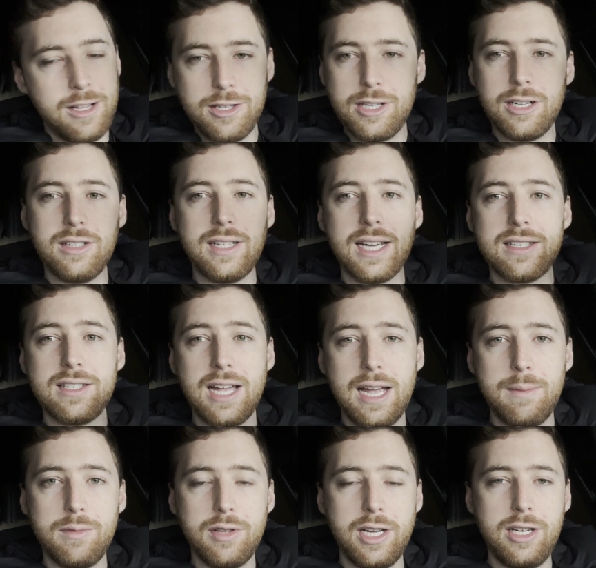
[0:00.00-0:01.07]
Until next
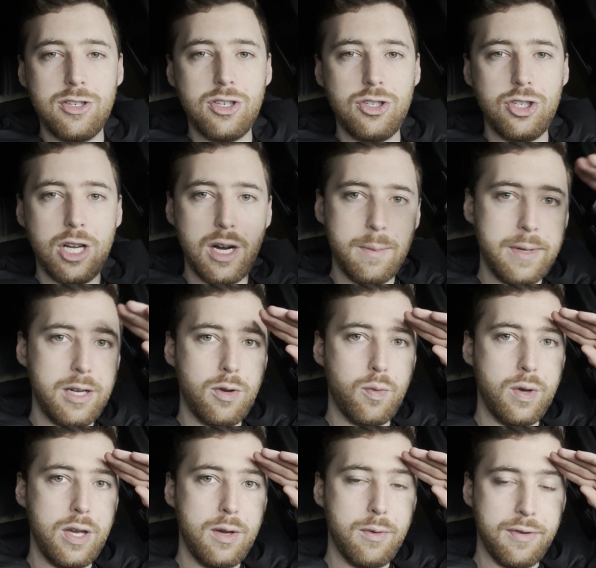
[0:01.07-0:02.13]
time, ladies and gentlemen,
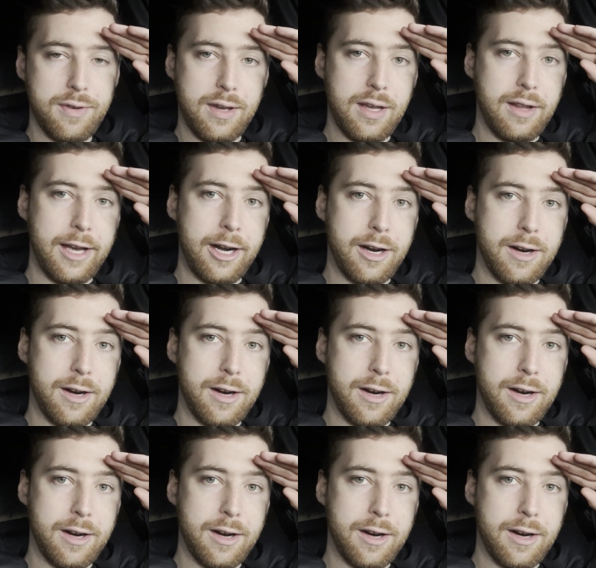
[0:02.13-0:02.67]
we will see you later.